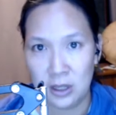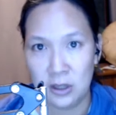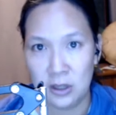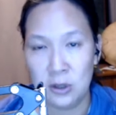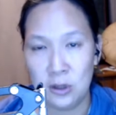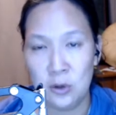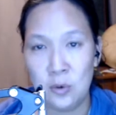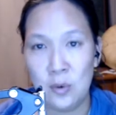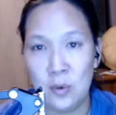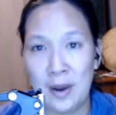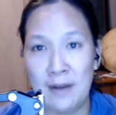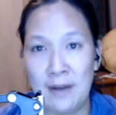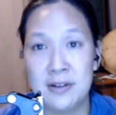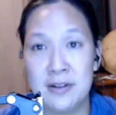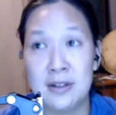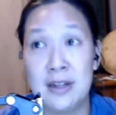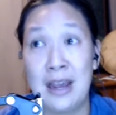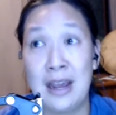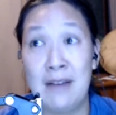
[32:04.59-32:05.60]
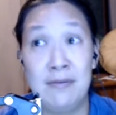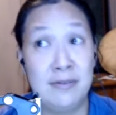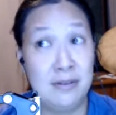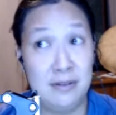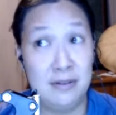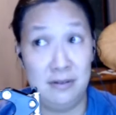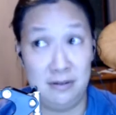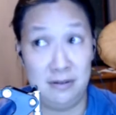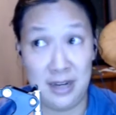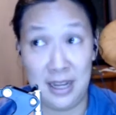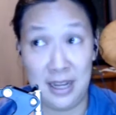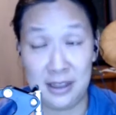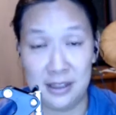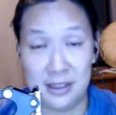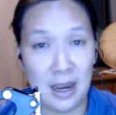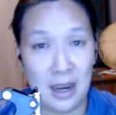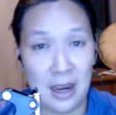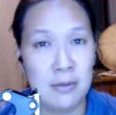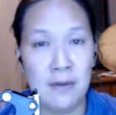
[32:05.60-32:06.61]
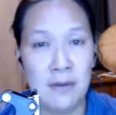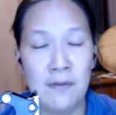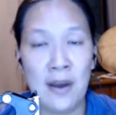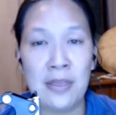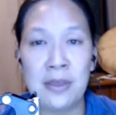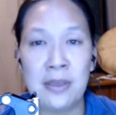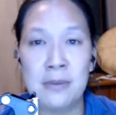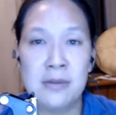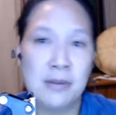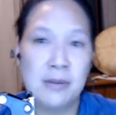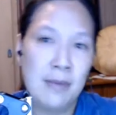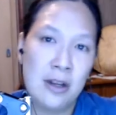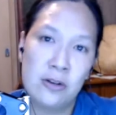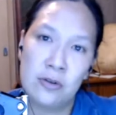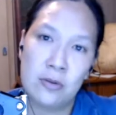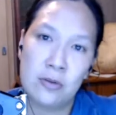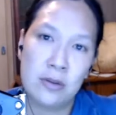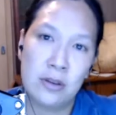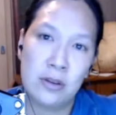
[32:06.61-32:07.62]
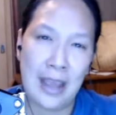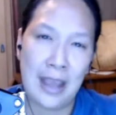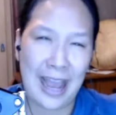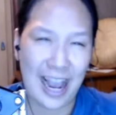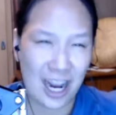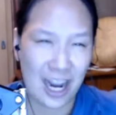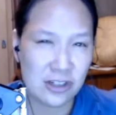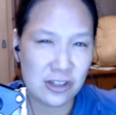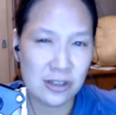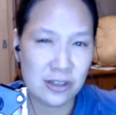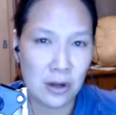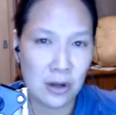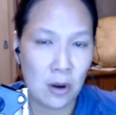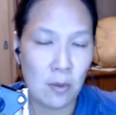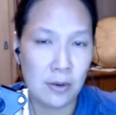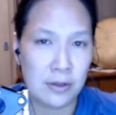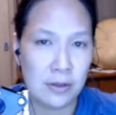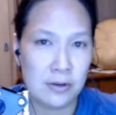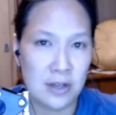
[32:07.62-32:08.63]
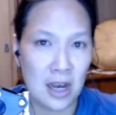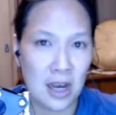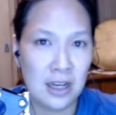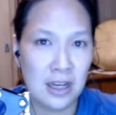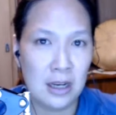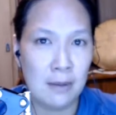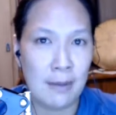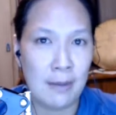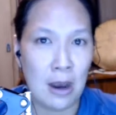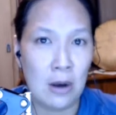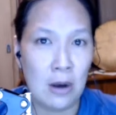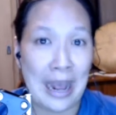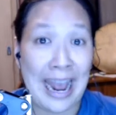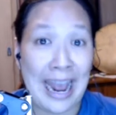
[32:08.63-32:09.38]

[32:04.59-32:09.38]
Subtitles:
You have to take the time to vet them to make sure that they actually know what they're talking about,